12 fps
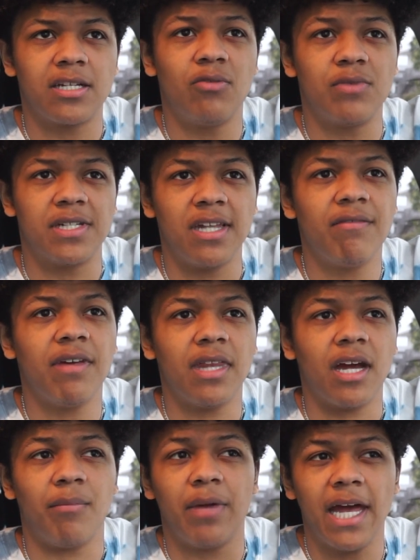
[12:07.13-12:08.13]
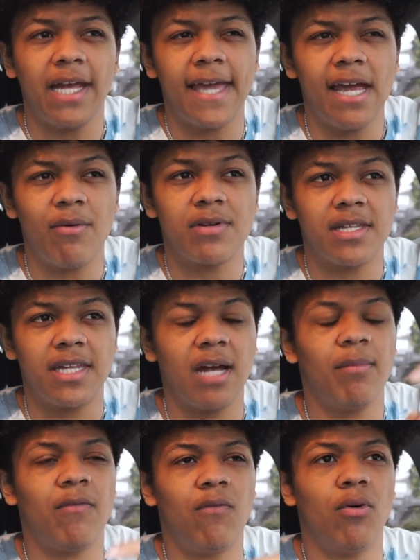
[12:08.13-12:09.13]
someone was living there, but that gate wasn't
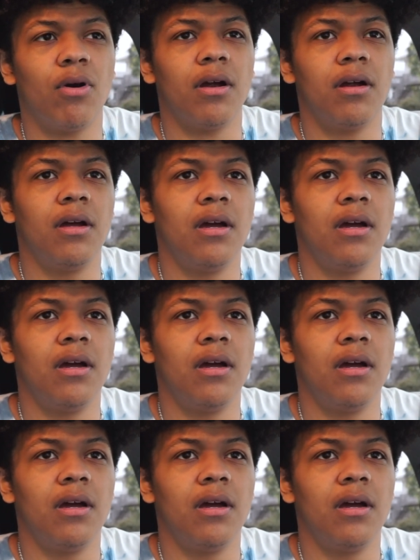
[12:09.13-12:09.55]
there before,